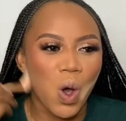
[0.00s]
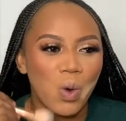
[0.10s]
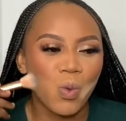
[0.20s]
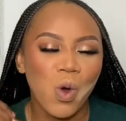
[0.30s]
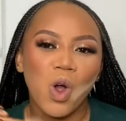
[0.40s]

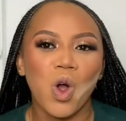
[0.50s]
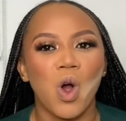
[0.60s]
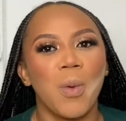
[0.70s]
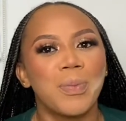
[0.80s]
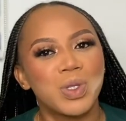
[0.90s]
walk
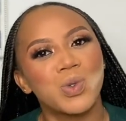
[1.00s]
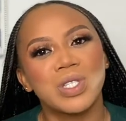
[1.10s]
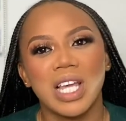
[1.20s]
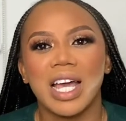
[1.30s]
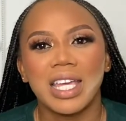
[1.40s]
up to
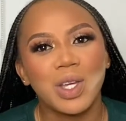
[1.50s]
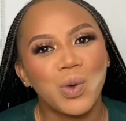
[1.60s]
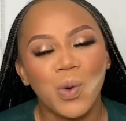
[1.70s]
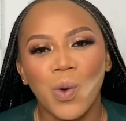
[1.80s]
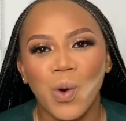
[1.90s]
their
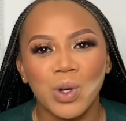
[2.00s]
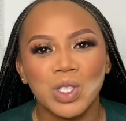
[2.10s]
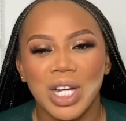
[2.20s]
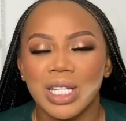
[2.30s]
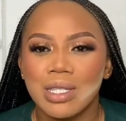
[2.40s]
ego or
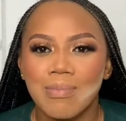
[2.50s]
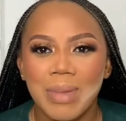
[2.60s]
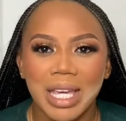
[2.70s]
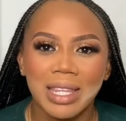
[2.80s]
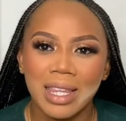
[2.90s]
try to
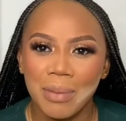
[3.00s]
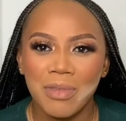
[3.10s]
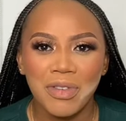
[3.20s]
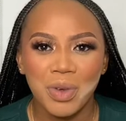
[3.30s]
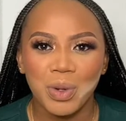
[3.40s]
make them
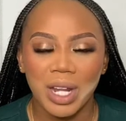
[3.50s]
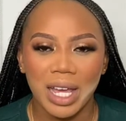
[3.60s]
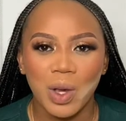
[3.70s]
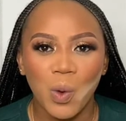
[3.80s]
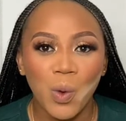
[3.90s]
feel
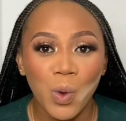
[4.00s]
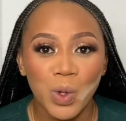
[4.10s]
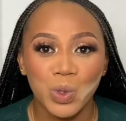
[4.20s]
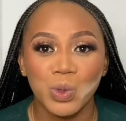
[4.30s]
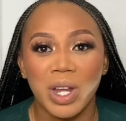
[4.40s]
like, oh,
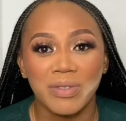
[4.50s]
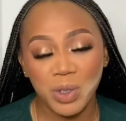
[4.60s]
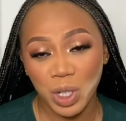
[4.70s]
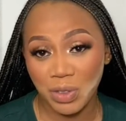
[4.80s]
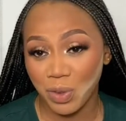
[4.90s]
you could have
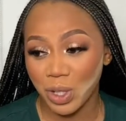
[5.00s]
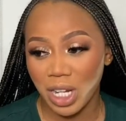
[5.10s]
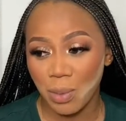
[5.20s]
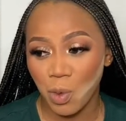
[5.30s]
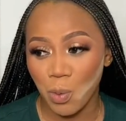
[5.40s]
done it for
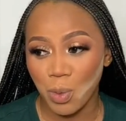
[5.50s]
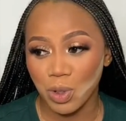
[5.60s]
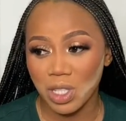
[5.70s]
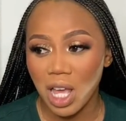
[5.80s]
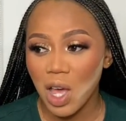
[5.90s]
them, but
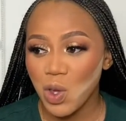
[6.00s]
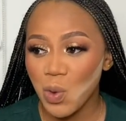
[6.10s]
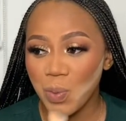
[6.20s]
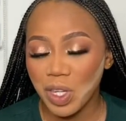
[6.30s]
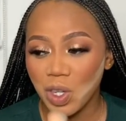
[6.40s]
you
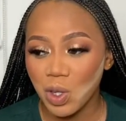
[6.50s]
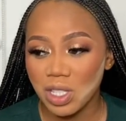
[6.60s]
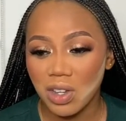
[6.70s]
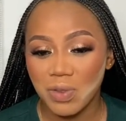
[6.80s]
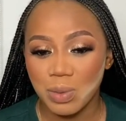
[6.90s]
picking
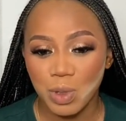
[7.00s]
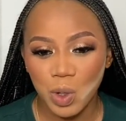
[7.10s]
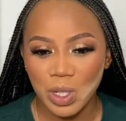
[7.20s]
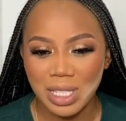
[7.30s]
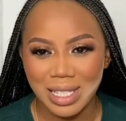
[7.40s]
yourself is
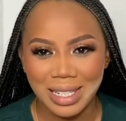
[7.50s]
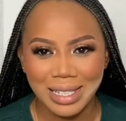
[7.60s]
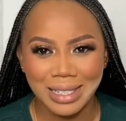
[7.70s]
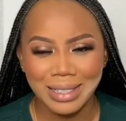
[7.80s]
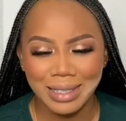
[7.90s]
because it's
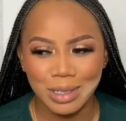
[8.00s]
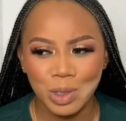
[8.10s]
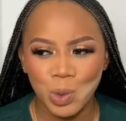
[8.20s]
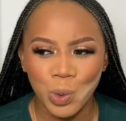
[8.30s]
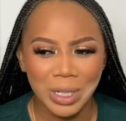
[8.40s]
a
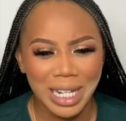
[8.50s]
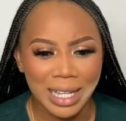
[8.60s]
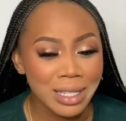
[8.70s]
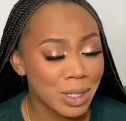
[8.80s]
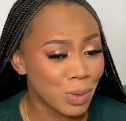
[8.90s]
do or die
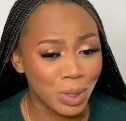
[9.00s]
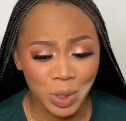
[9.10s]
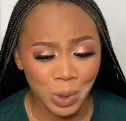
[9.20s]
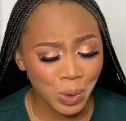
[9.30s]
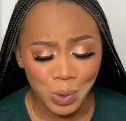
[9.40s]

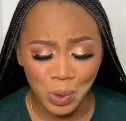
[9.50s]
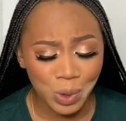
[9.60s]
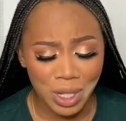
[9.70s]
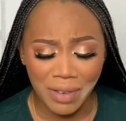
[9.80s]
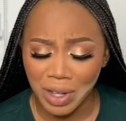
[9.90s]
situation.
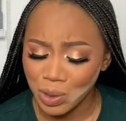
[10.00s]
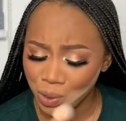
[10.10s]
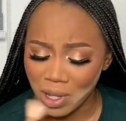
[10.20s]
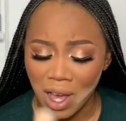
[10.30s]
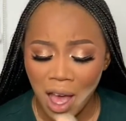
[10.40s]
Don't ever do
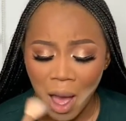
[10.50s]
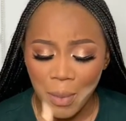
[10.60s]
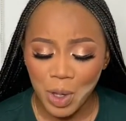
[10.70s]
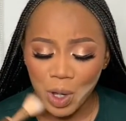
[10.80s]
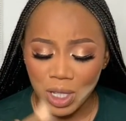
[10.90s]
that,
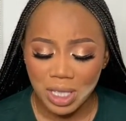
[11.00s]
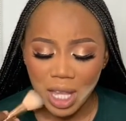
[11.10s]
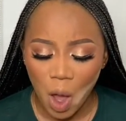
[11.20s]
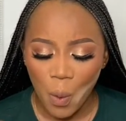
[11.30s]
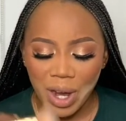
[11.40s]
because
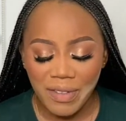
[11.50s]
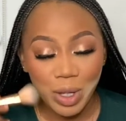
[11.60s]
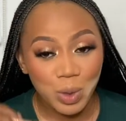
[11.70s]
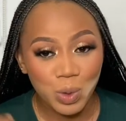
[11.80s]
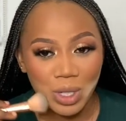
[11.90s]
whenever
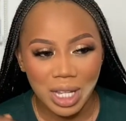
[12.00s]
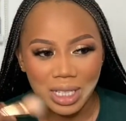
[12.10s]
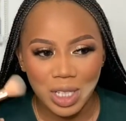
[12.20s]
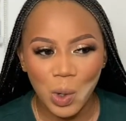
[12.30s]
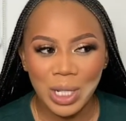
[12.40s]
you do that,
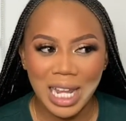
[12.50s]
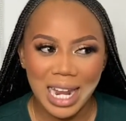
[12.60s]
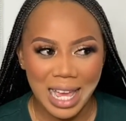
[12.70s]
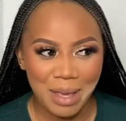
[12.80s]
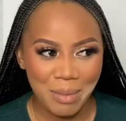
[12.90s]
the
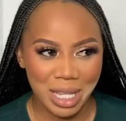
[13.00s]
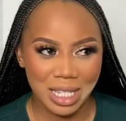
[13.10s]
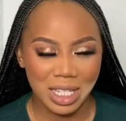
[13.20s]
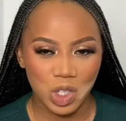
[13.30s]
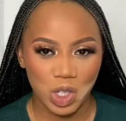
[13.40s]
underlying
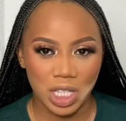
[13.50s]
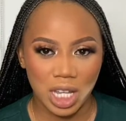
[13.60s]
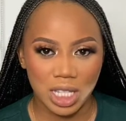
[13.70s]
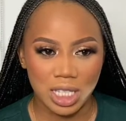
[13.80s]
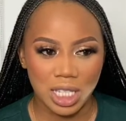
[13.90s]
message is
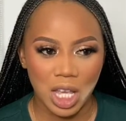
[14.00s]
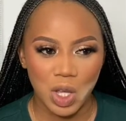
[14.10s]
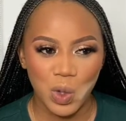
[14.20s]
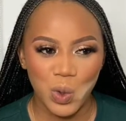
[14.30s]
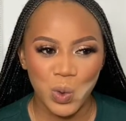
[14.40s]
that
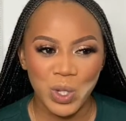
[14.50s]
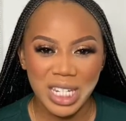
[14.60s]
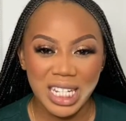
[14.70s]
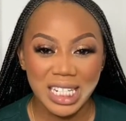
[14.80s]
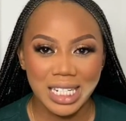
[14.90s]
you
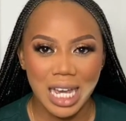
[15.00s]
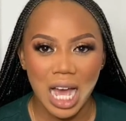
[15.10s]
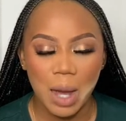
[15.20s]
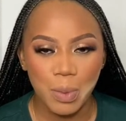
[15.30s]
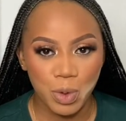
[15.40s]
need their
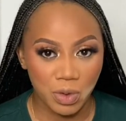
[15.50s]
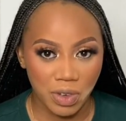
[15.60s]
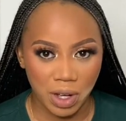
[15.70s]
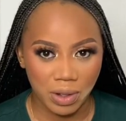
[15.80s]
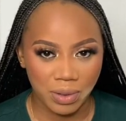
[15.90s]
approval,